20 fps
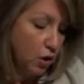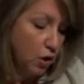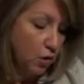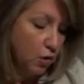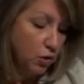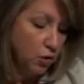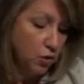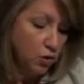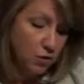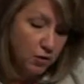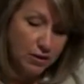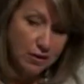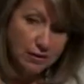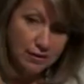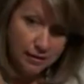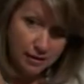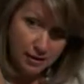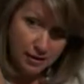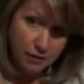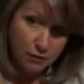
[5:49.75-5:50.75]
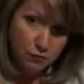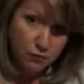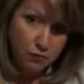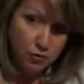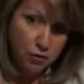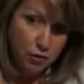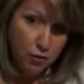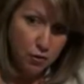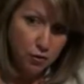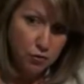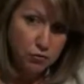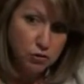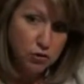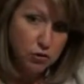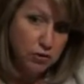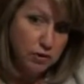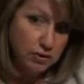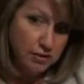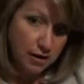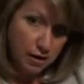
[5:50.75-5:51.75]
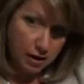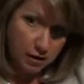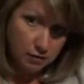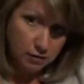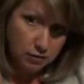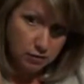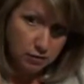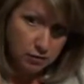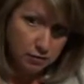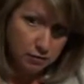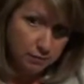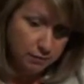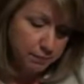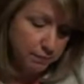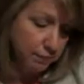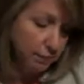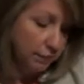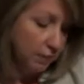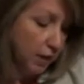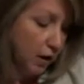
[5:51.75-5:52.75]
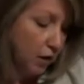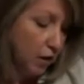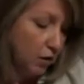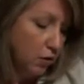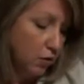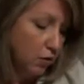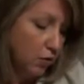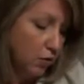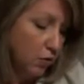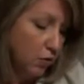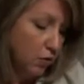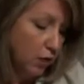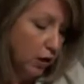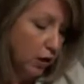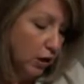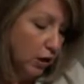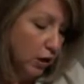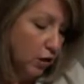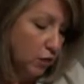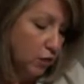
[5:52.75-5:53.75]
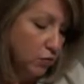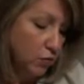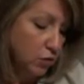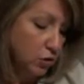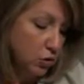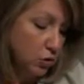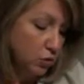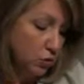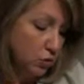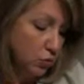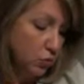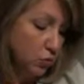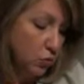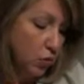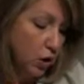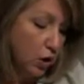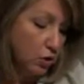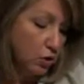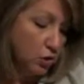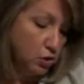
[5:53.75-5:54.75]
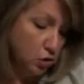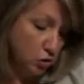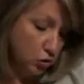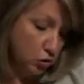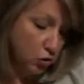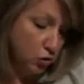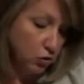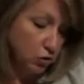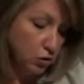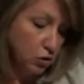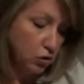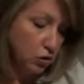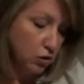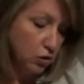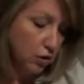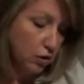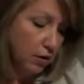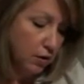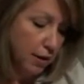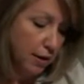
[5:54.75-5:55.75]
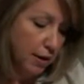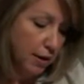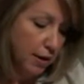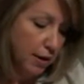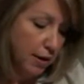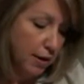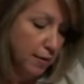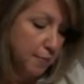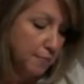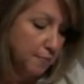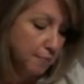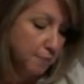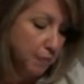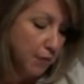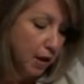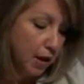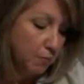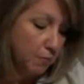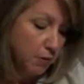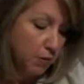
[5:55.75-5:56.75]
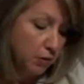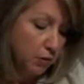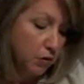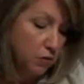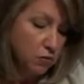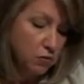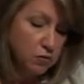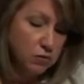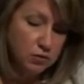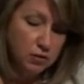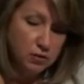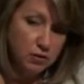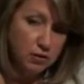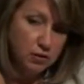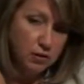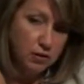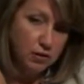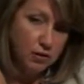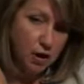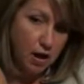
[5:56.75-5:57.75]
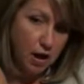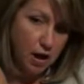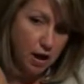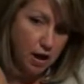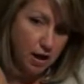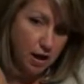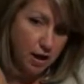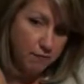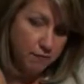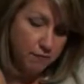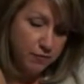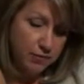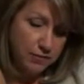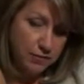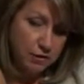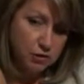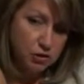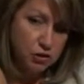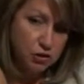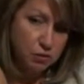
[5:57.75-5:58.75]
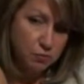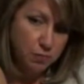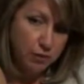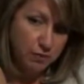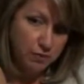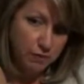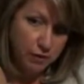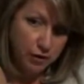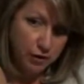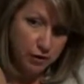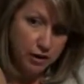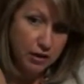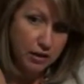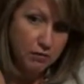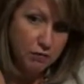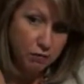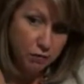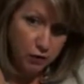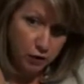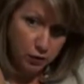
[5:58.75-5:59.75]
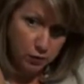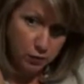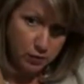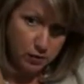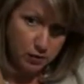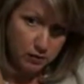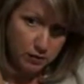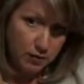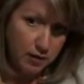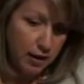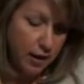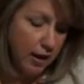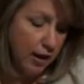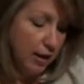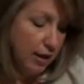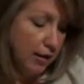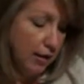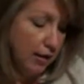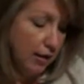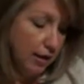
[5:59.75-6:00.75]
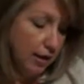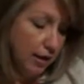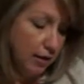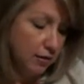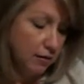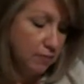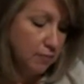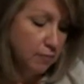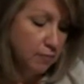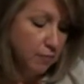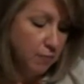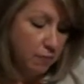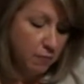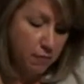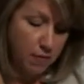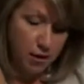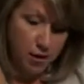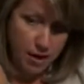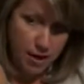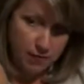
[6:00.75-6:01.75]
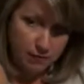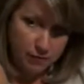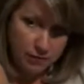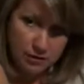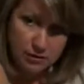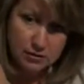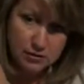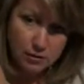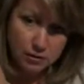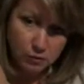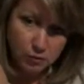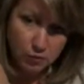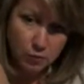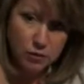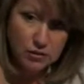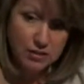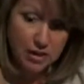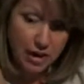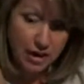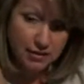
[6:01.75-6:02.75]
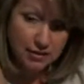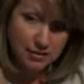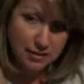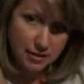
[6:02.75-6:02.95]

So you can leave to go to the doctor, you can go to church, but those visits should be very infrequent and again have a considerable